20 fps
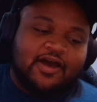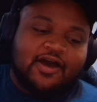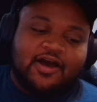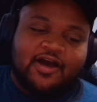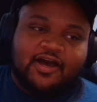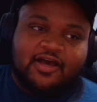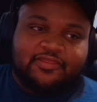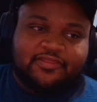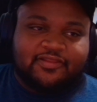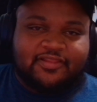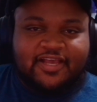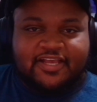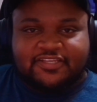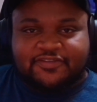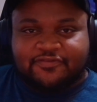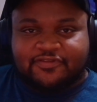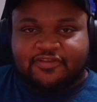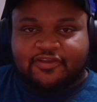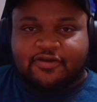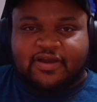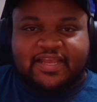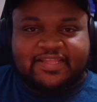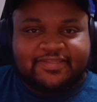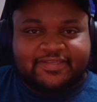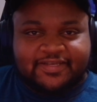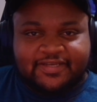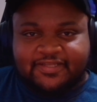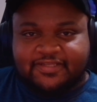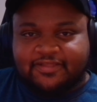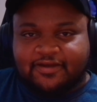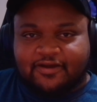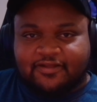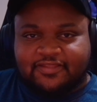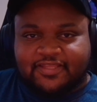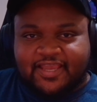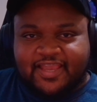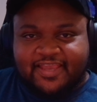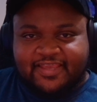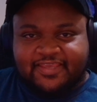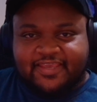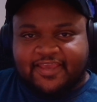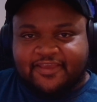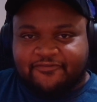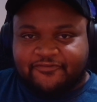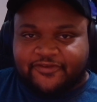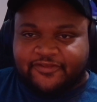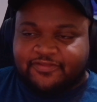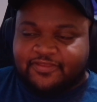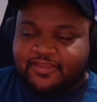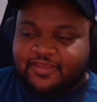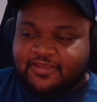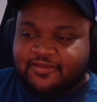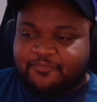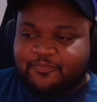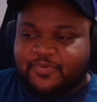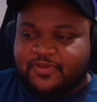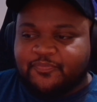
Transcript: The last video I did on the AK-50,